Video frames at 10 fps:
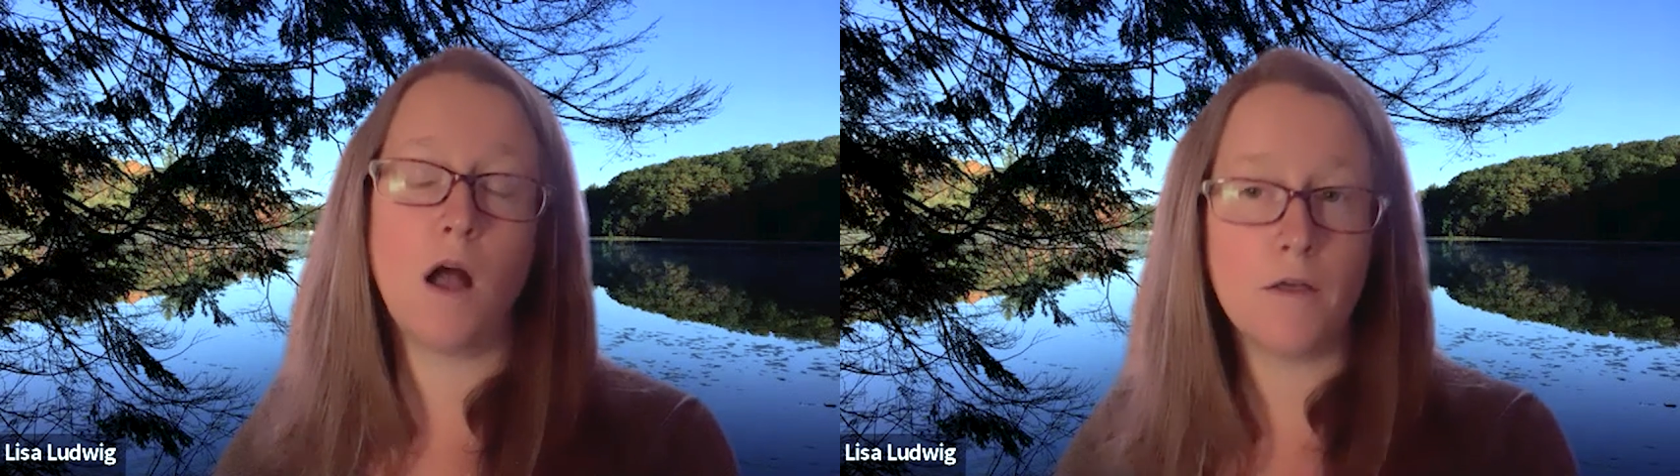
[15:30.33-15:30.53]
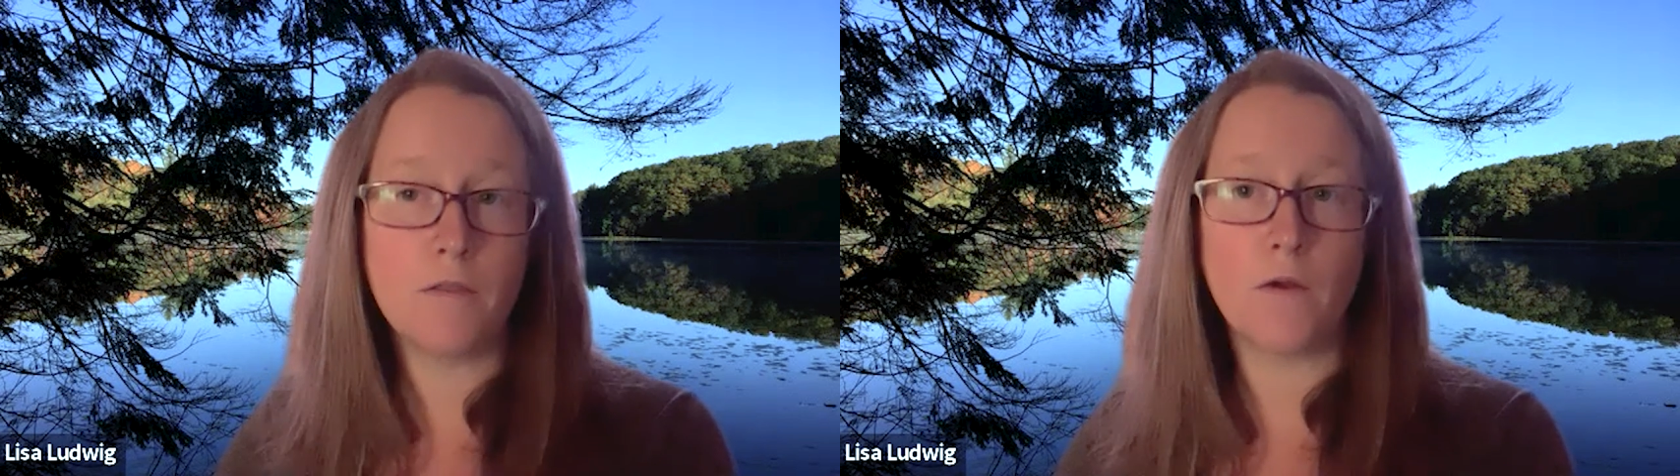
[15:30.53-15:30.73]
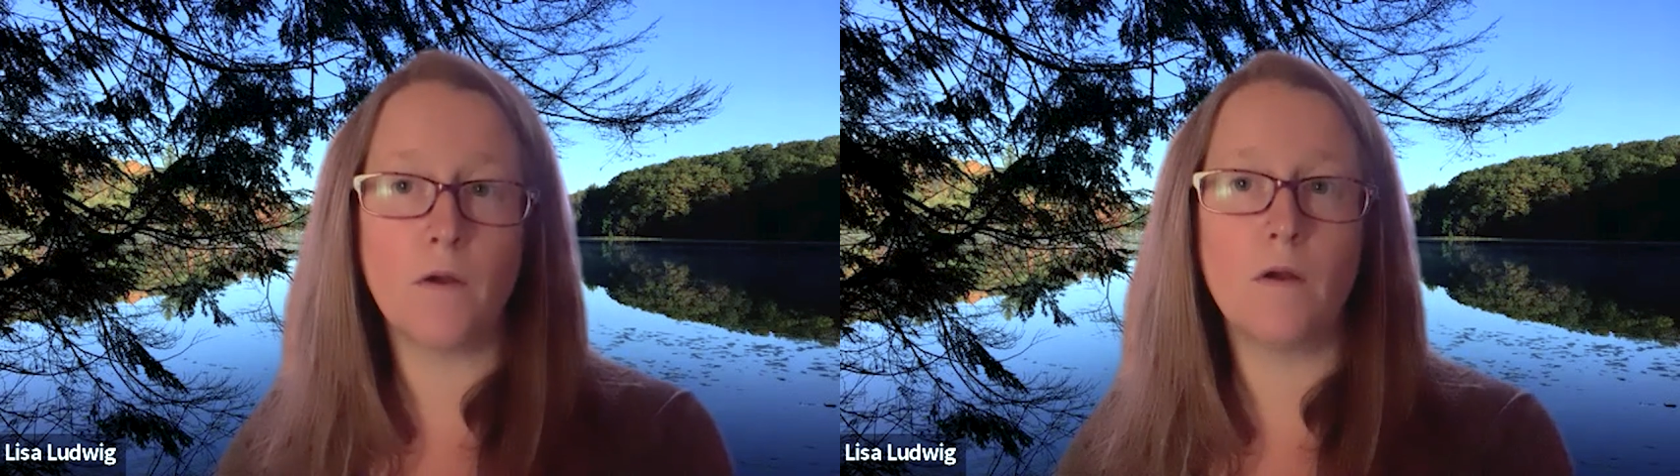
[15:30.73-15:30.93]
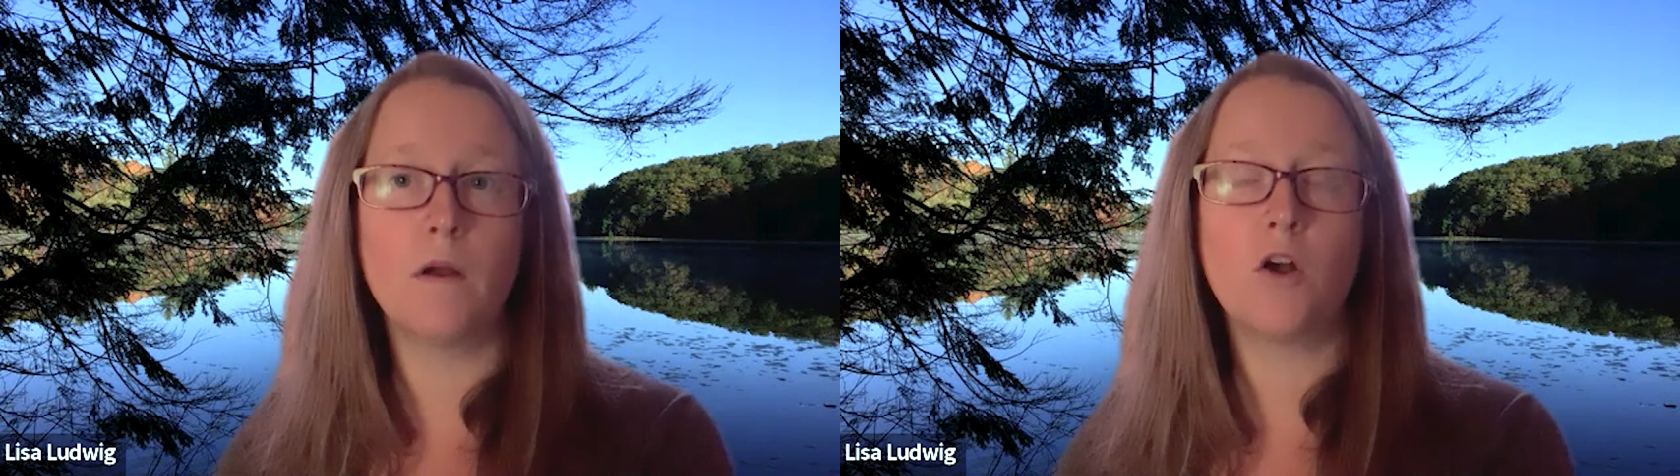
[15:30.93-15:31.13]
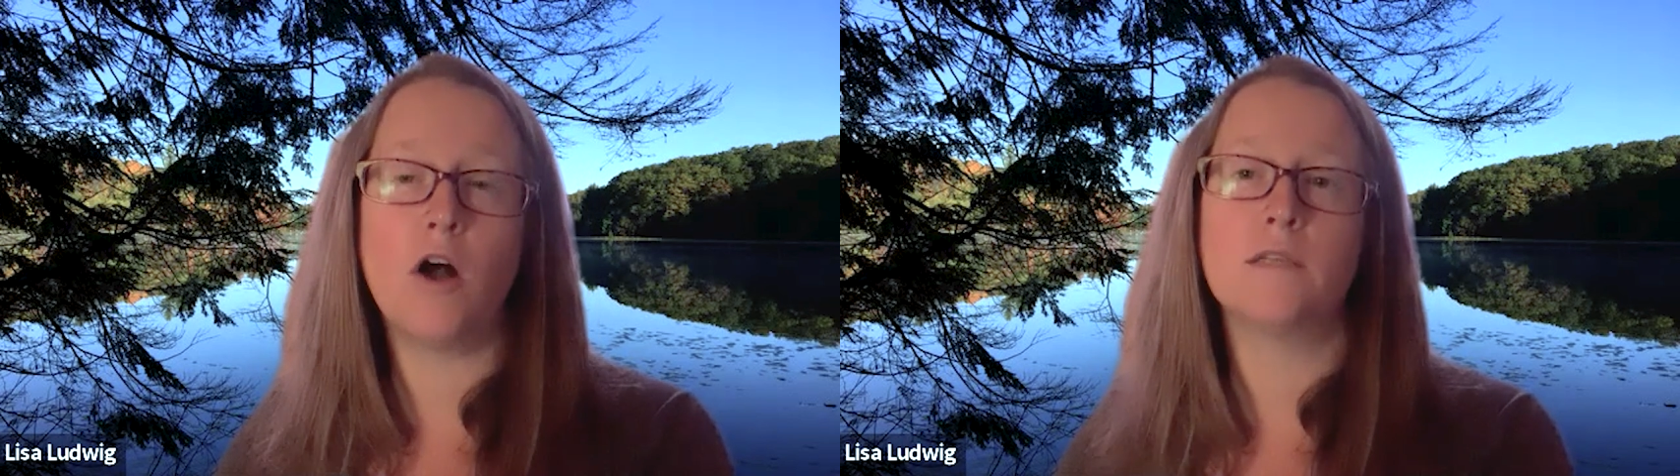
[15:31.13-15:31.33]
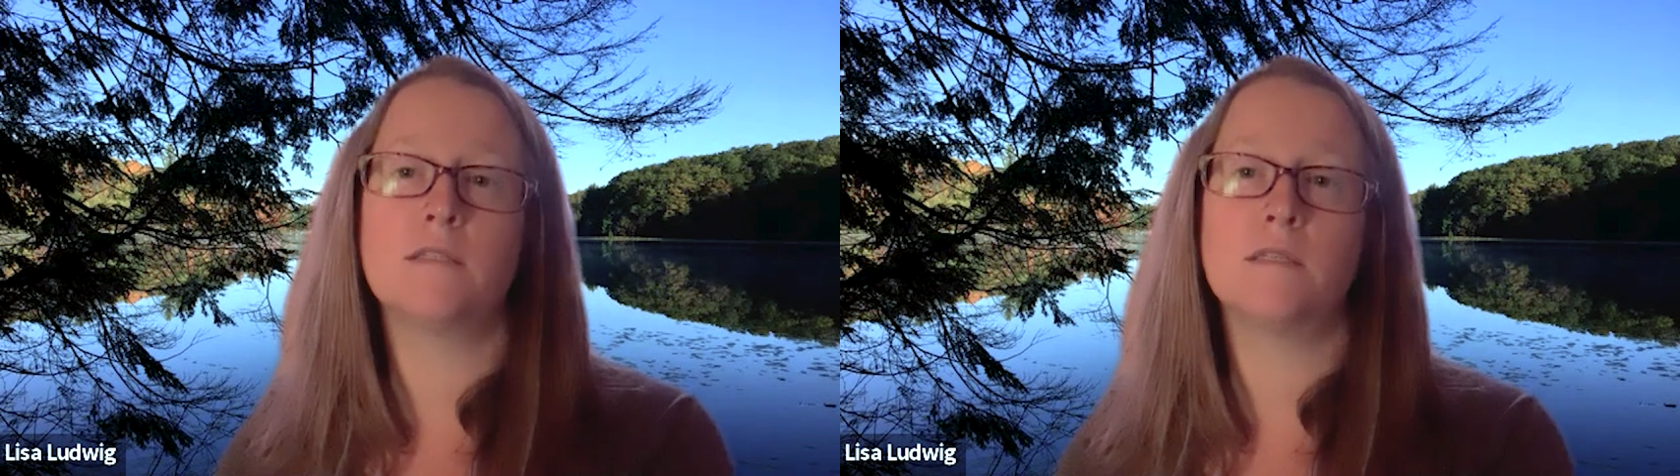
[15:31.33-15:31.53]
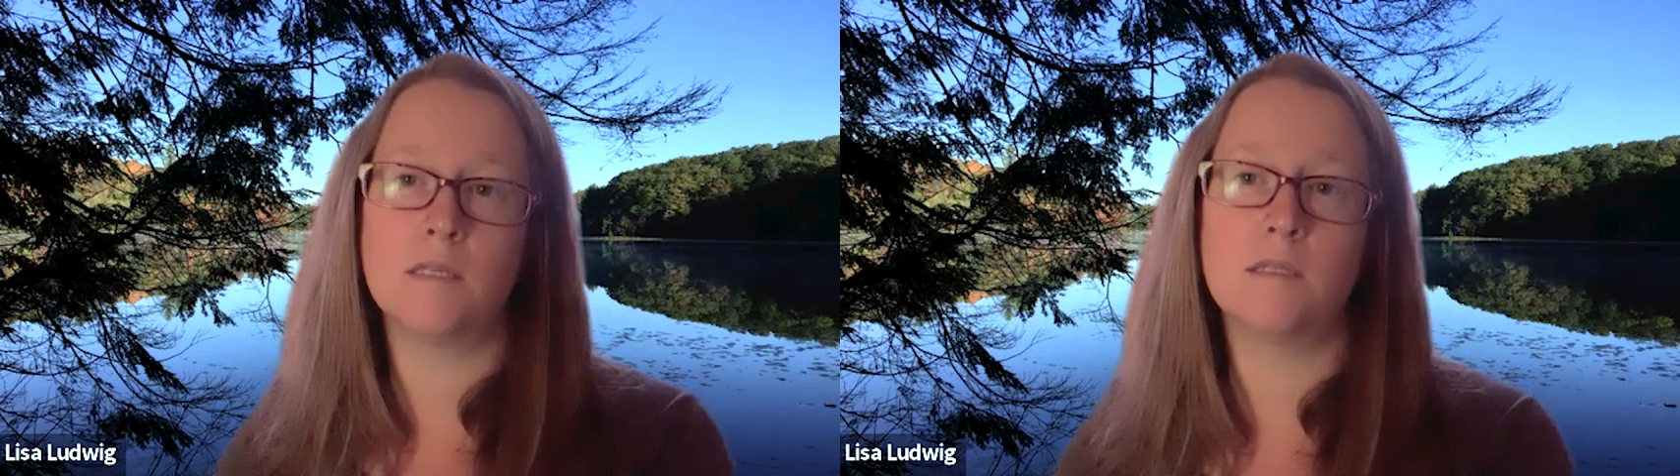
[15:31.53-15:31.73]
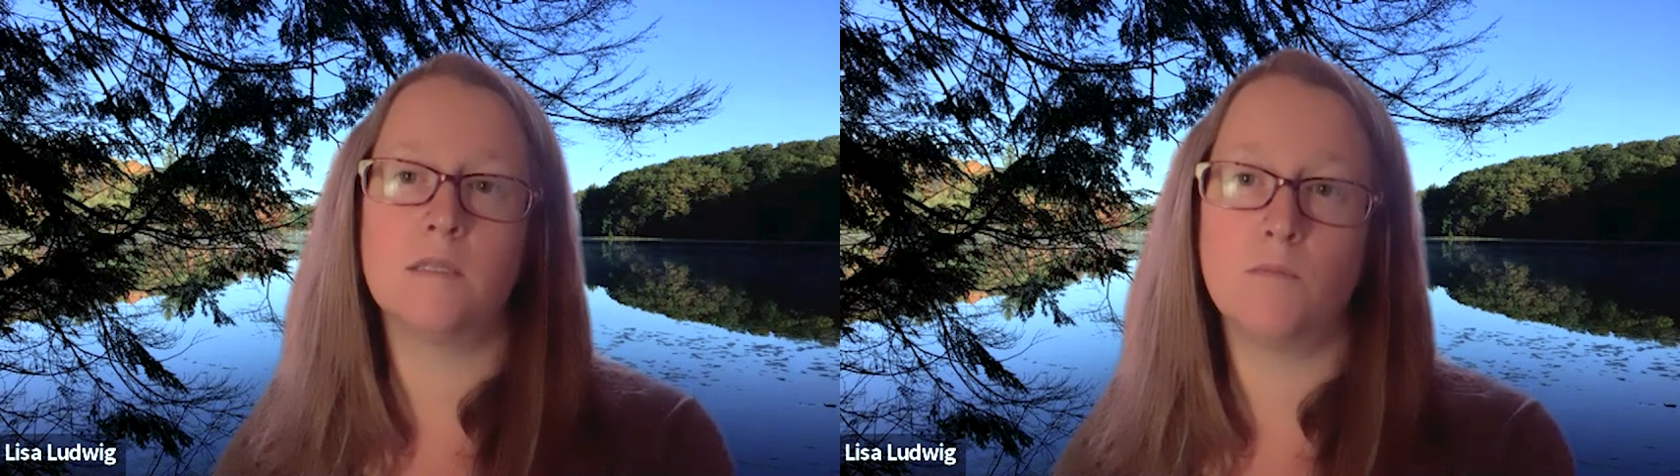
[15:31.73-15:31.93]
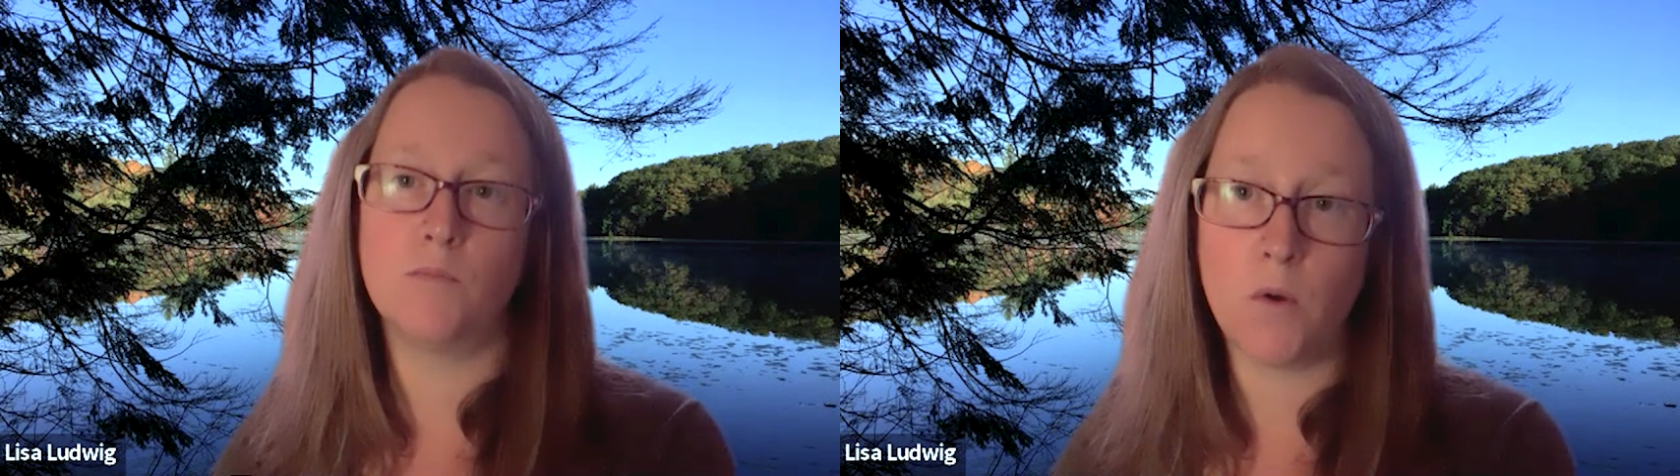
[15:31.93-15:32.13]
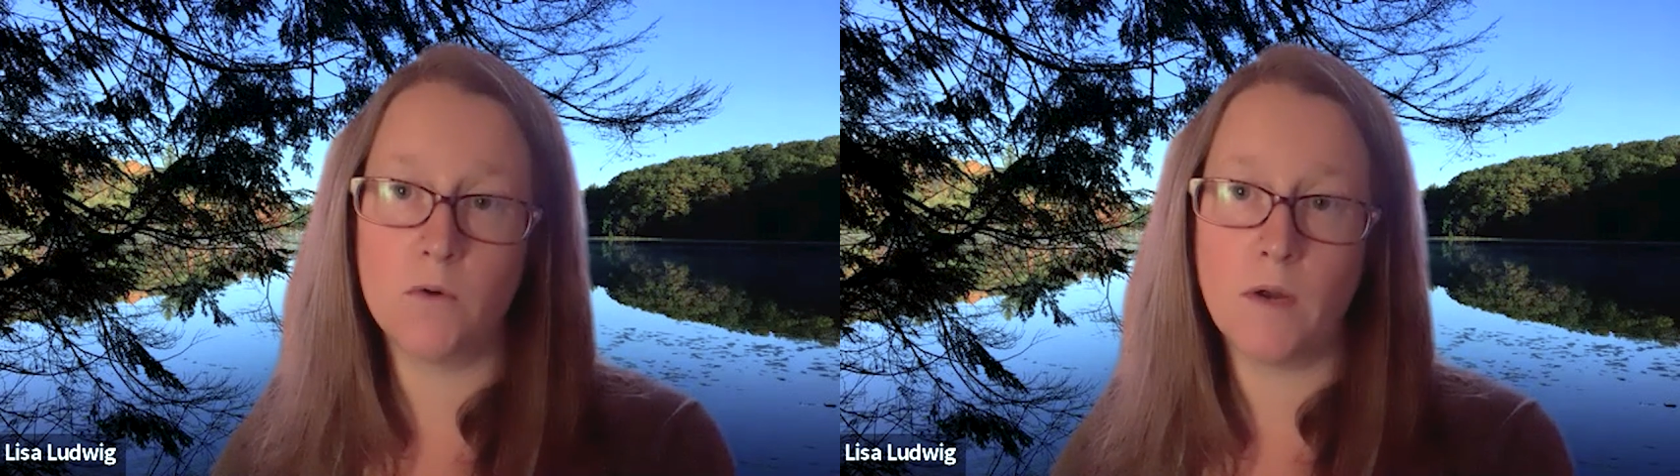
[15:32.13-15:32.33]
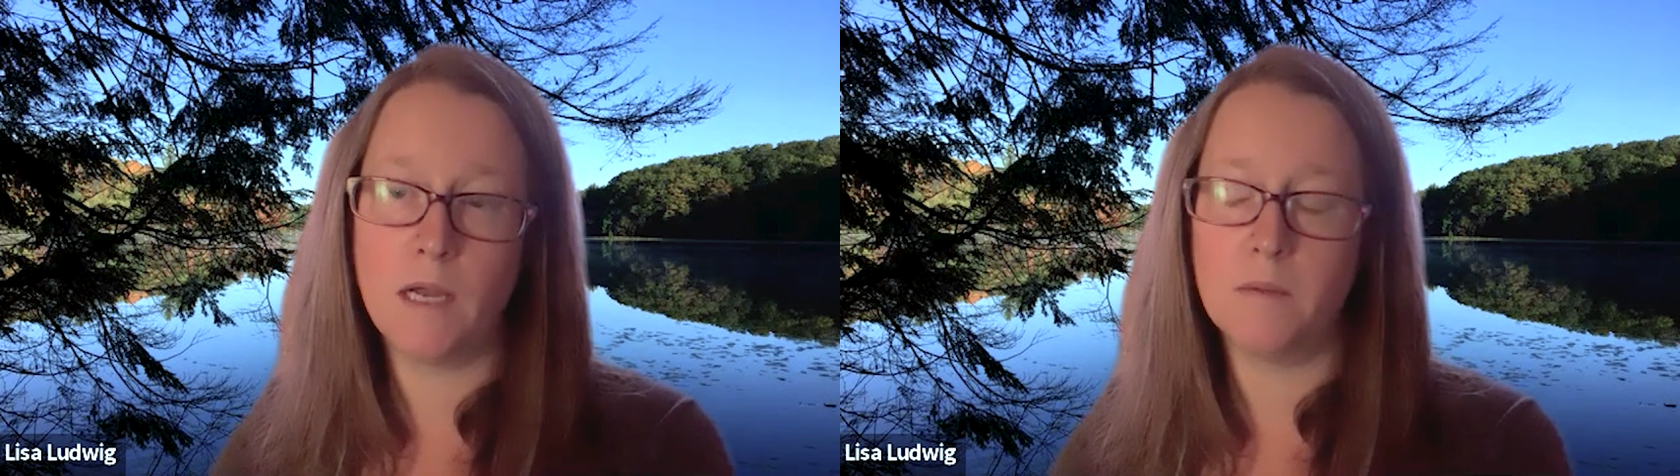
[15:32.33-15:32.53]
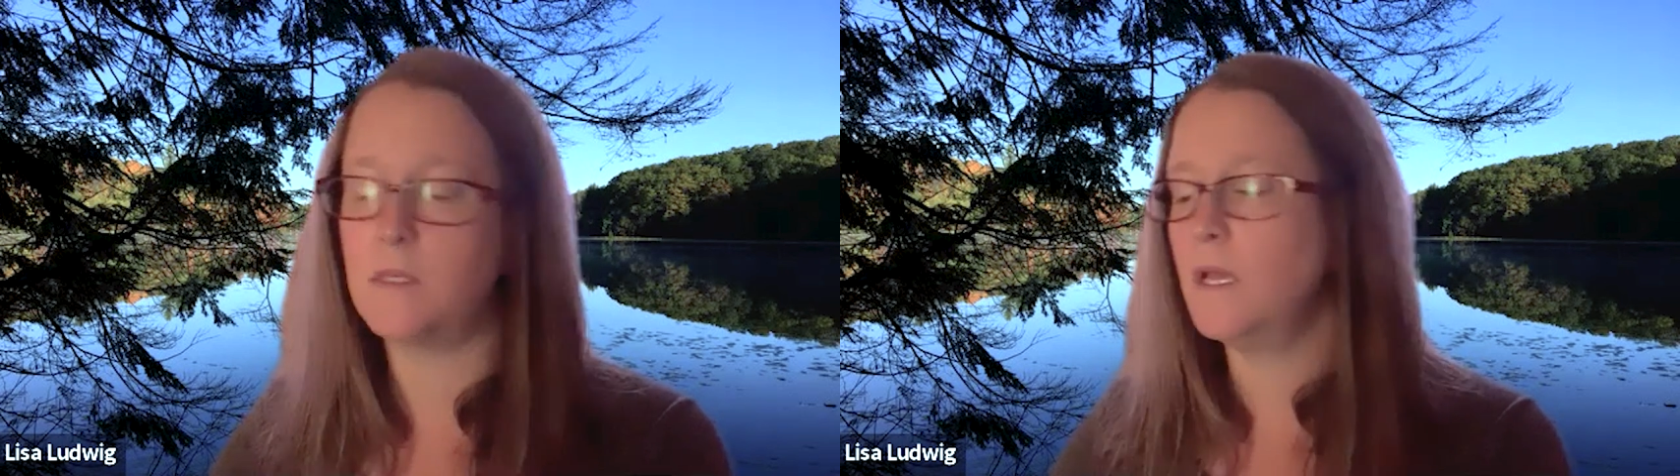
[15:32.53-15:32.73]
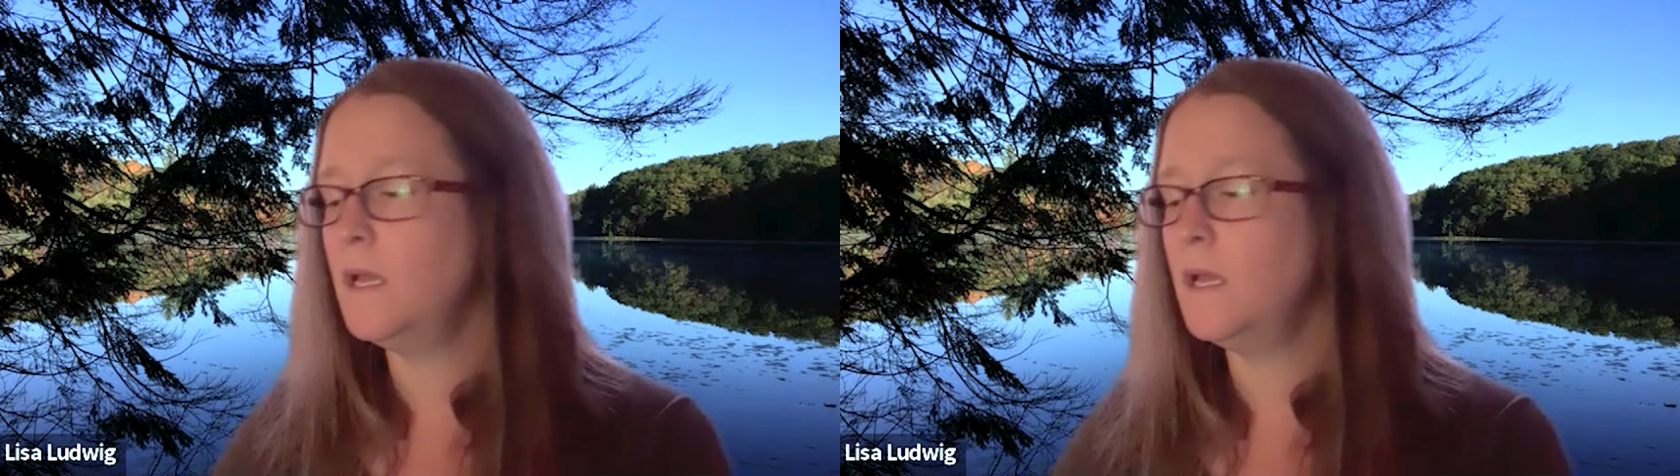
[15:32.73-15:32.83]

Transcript: other cost assistant programs.